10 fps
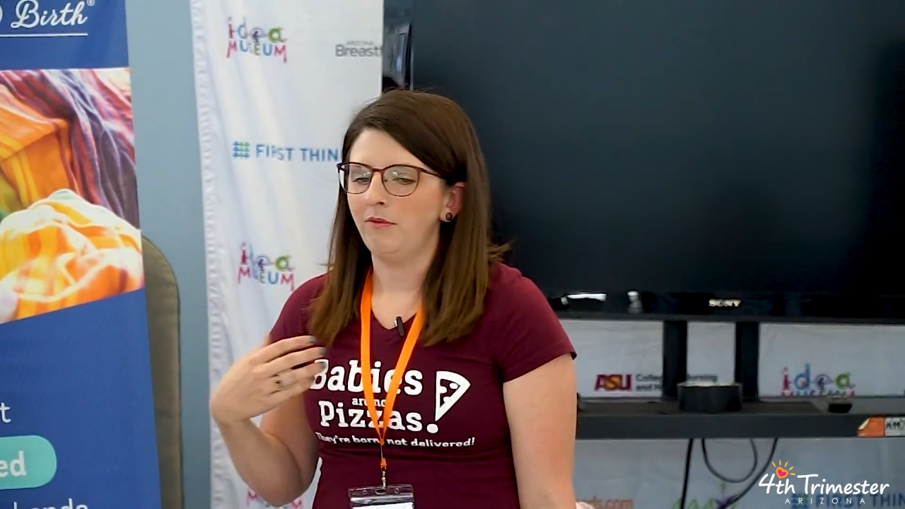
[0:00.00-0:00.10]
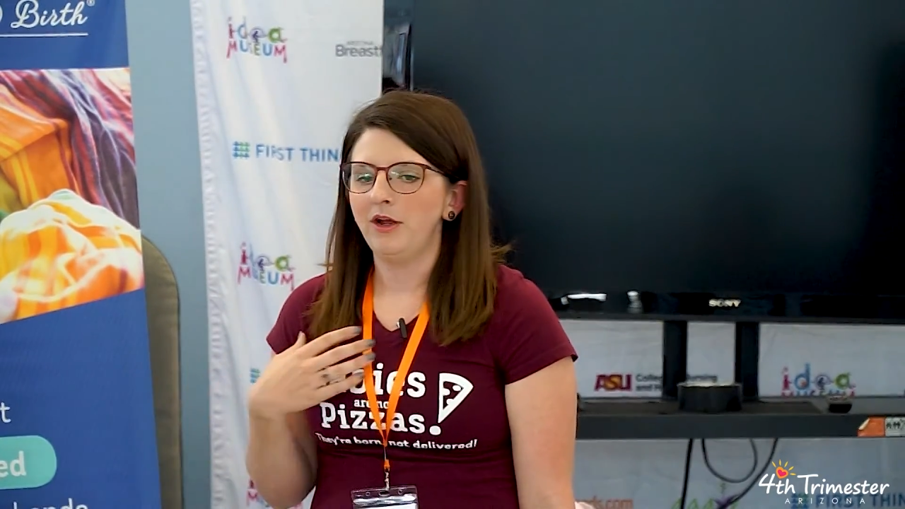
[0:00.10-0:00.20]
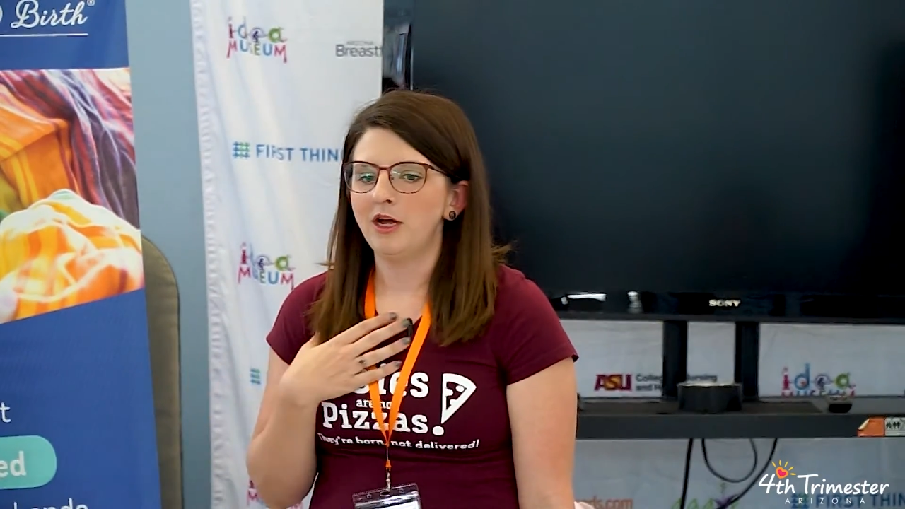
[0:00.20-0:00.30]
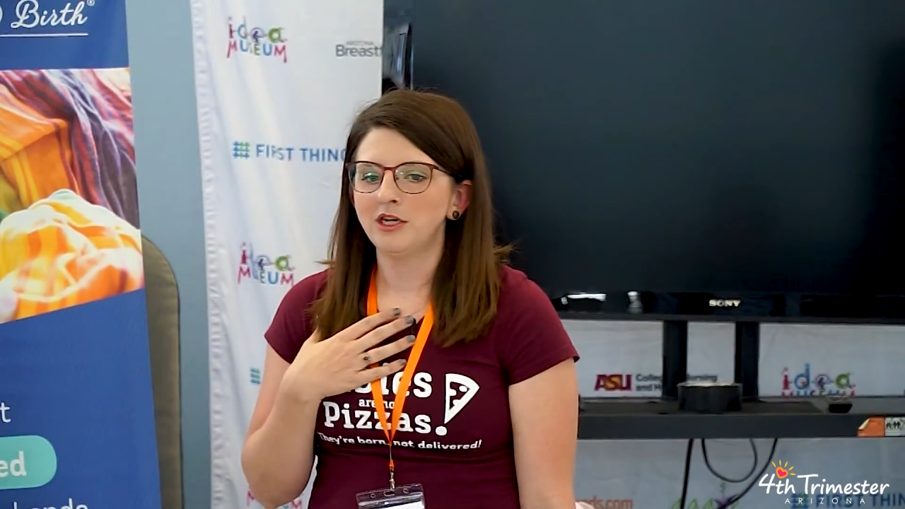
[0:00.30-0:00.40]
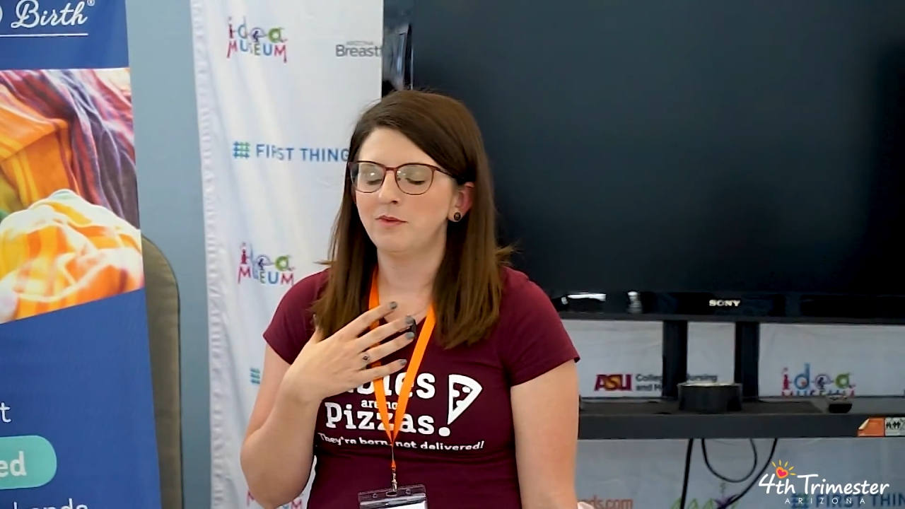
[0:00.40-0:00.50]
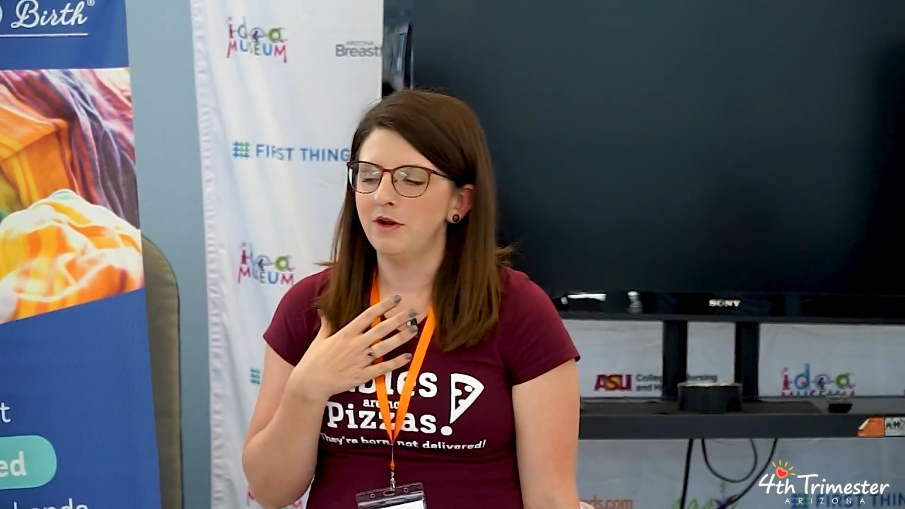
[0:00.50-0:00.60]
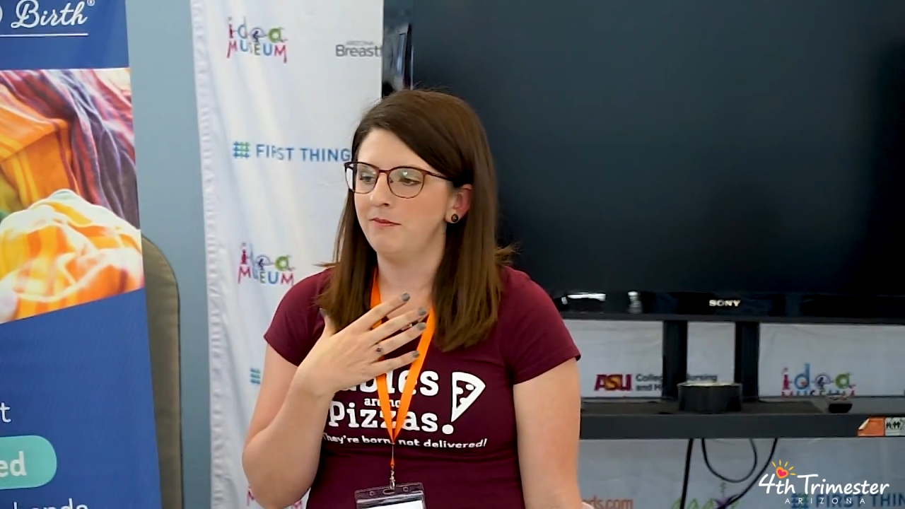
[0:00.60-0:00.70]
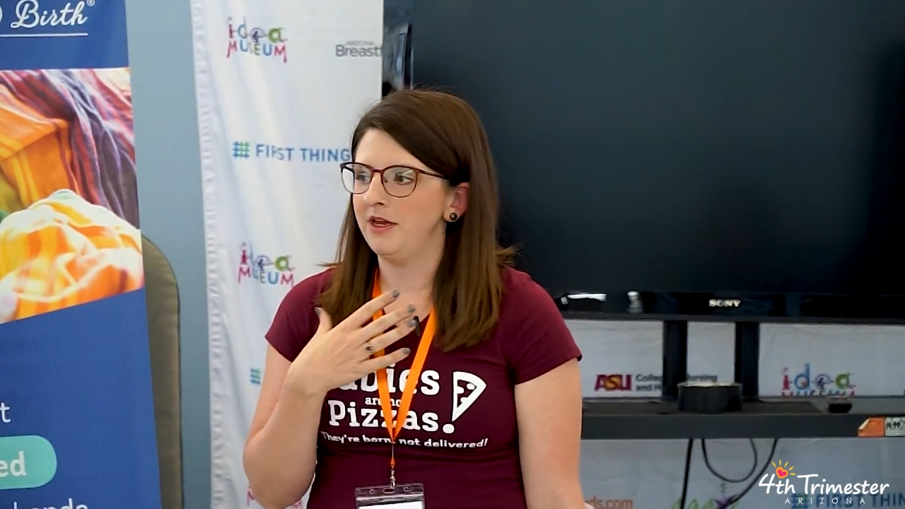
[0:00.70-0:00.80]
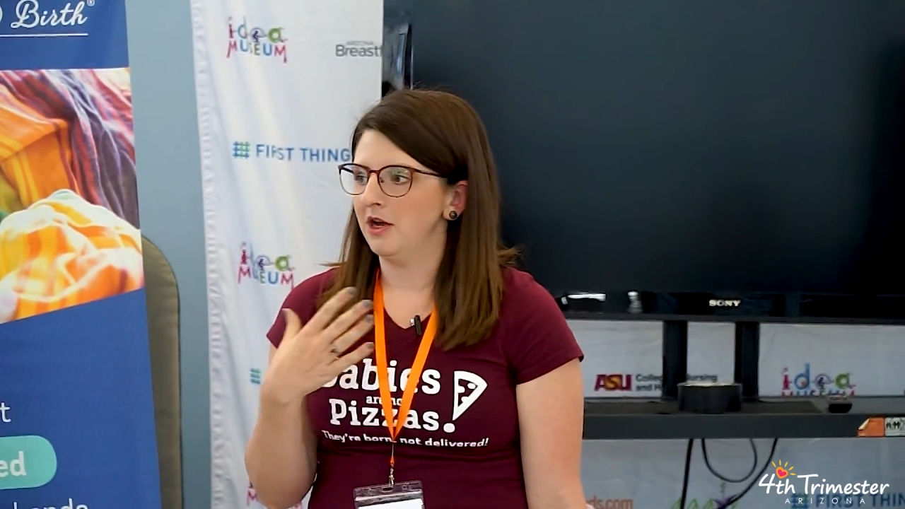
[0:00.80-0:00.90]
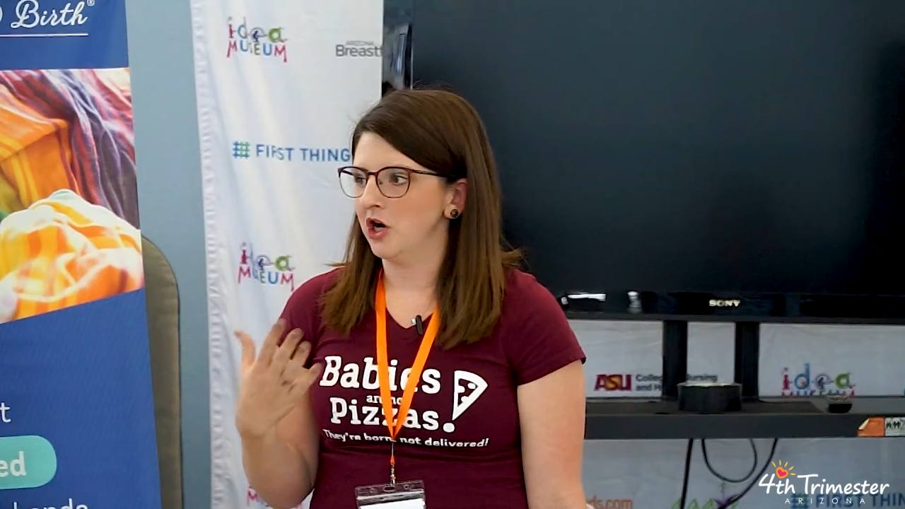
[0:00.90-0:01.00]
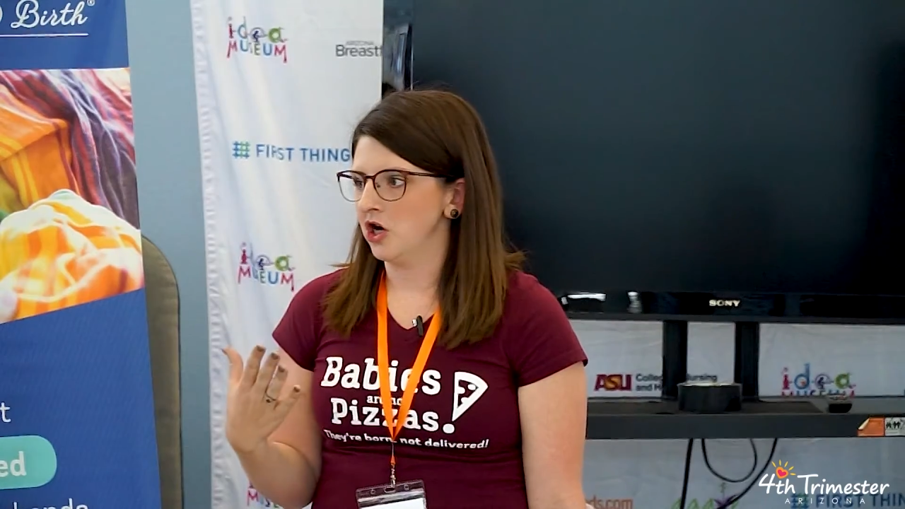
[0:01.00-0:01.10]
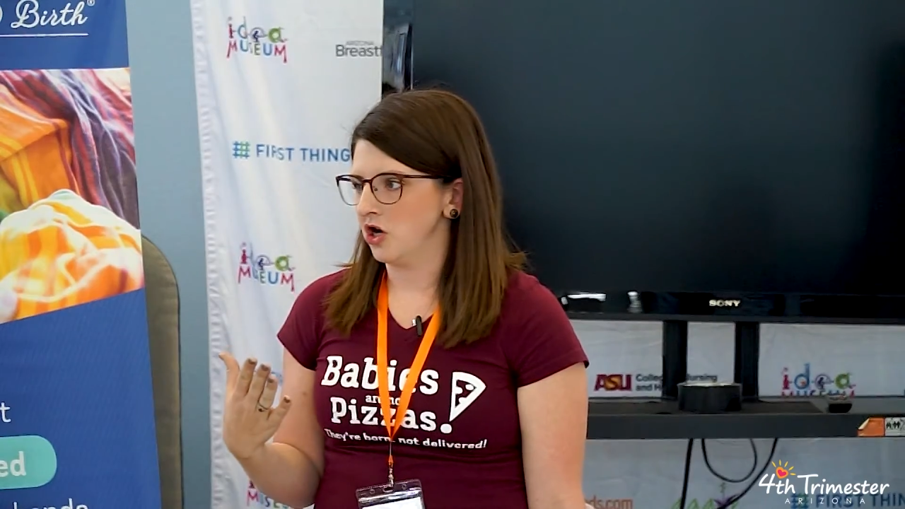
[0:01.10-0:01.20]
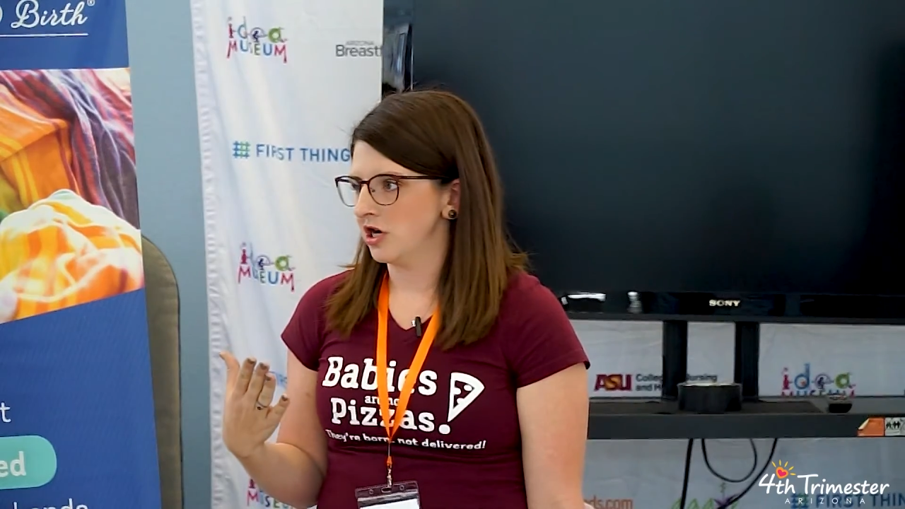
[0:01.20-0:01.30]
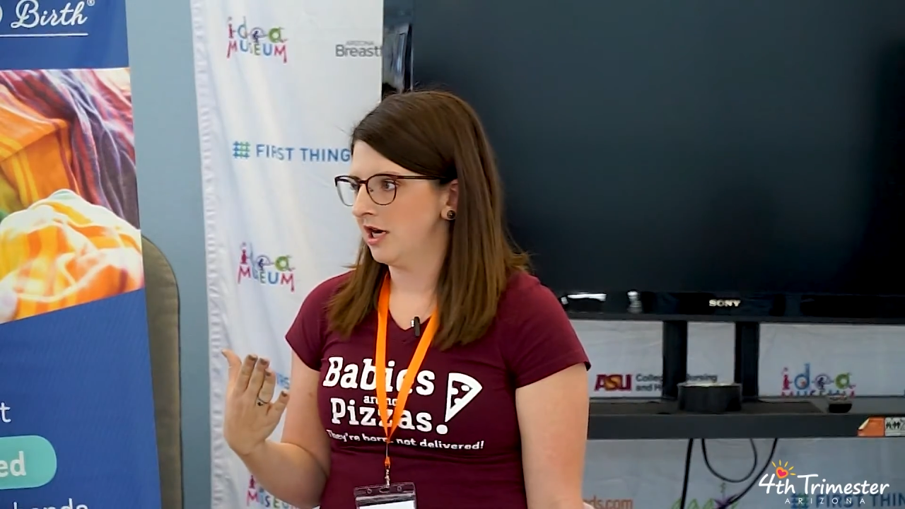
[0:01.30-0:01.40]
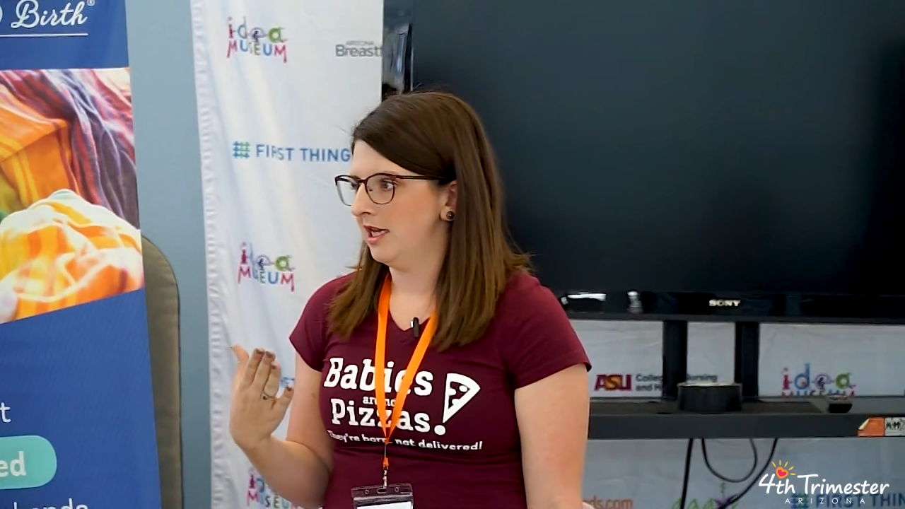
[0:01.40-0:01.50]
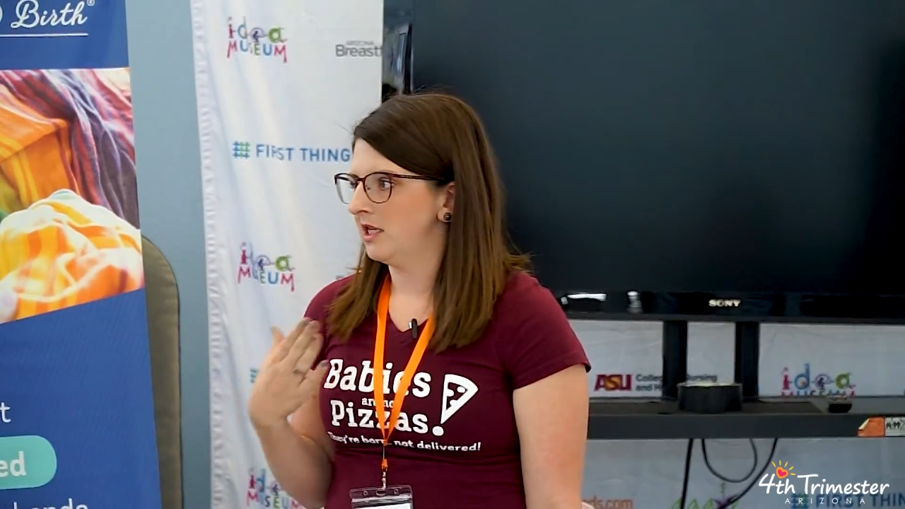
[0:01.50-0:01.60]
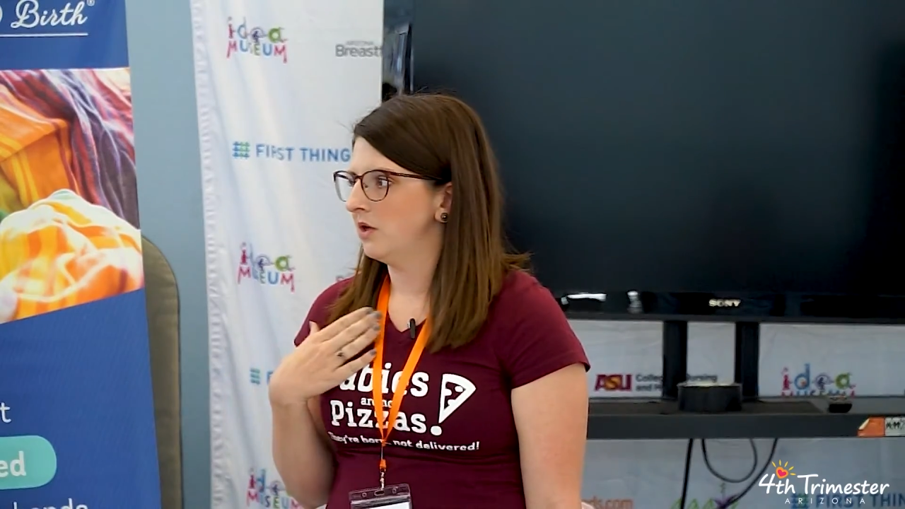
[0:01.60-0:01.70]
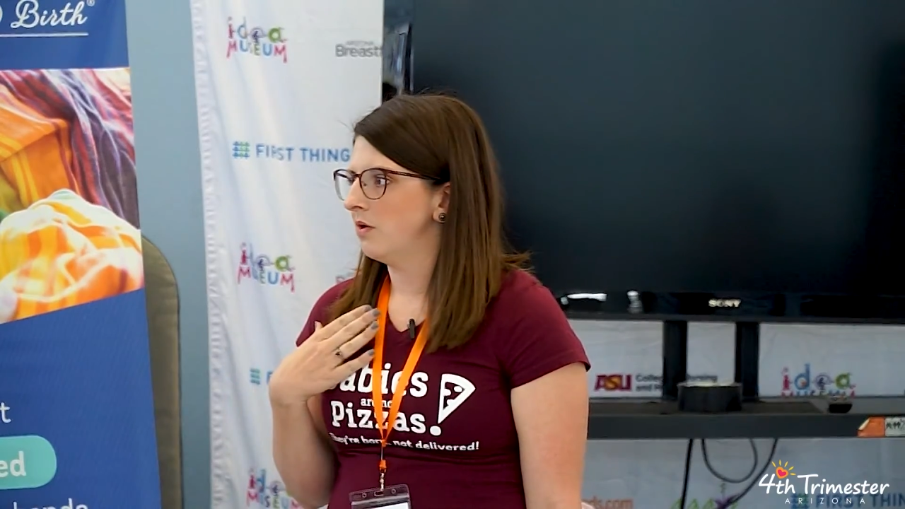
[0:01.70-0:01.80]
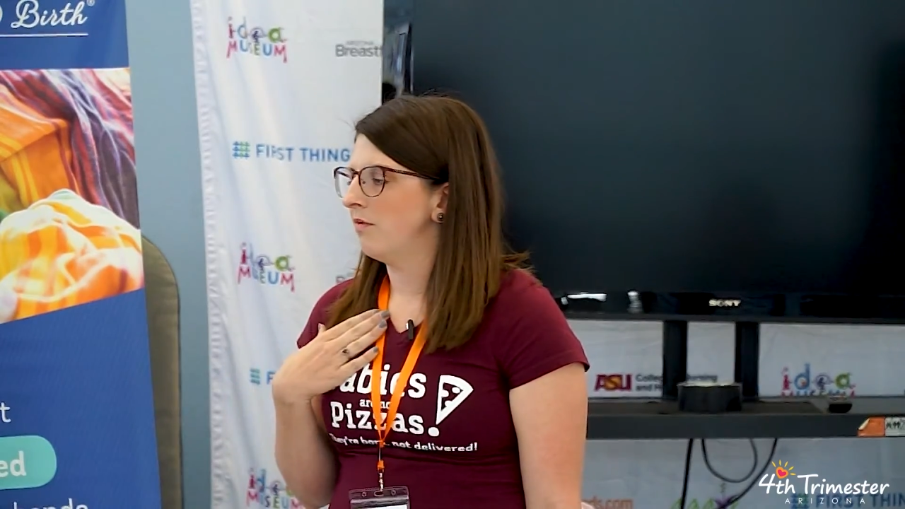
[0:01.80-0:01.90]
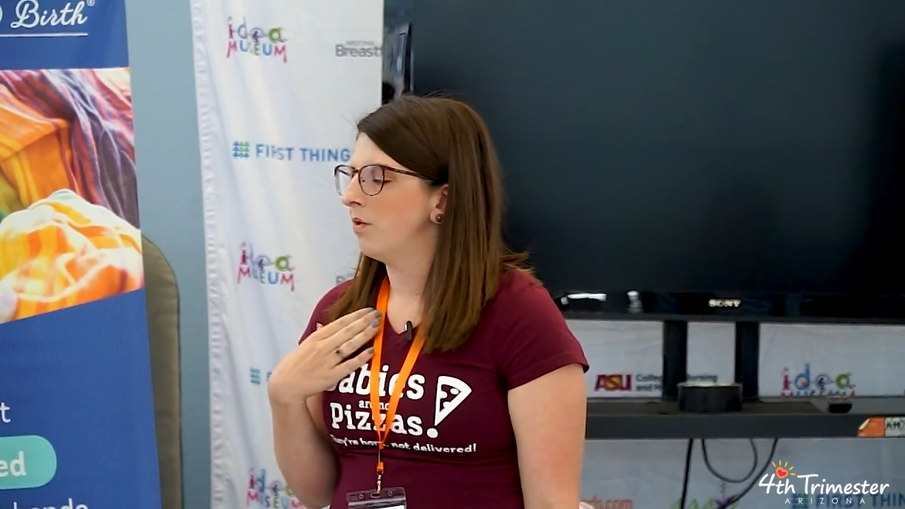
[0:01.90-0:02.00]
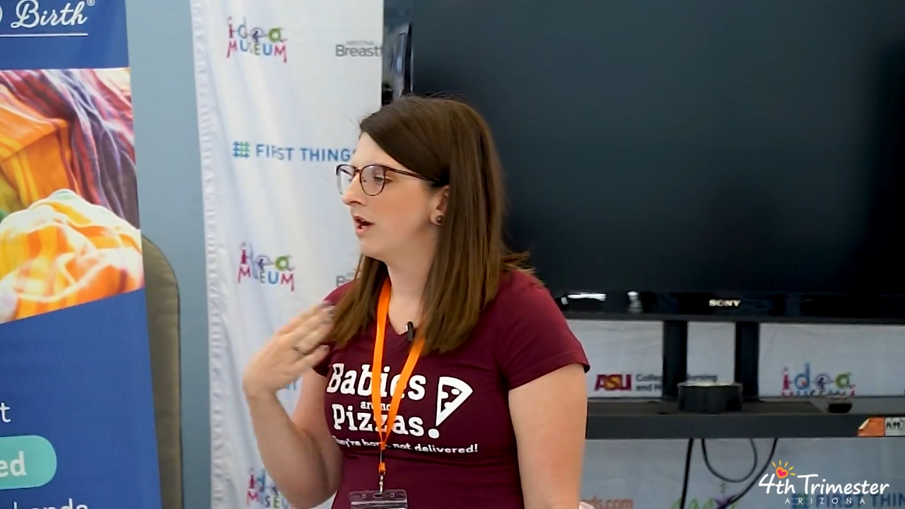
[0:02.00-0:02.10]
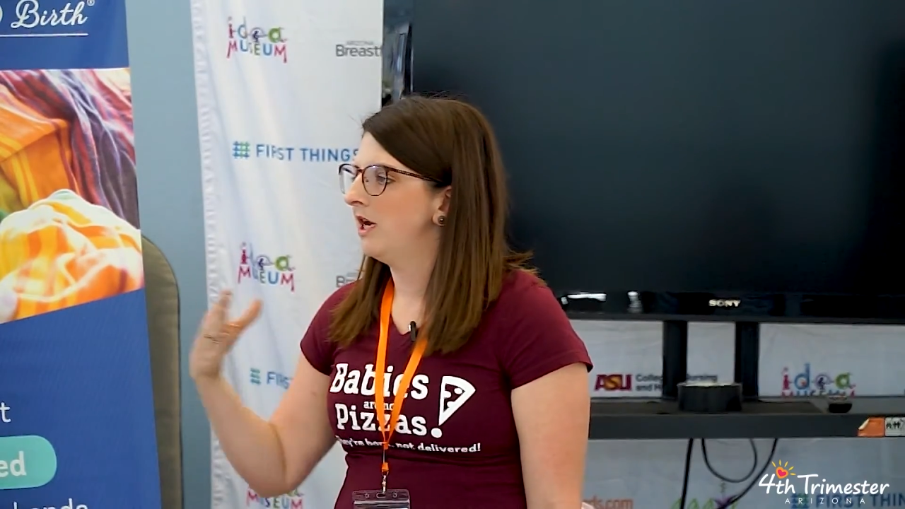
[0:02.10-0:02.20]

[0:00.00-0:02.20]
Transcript: we all just want to be heard and so if we're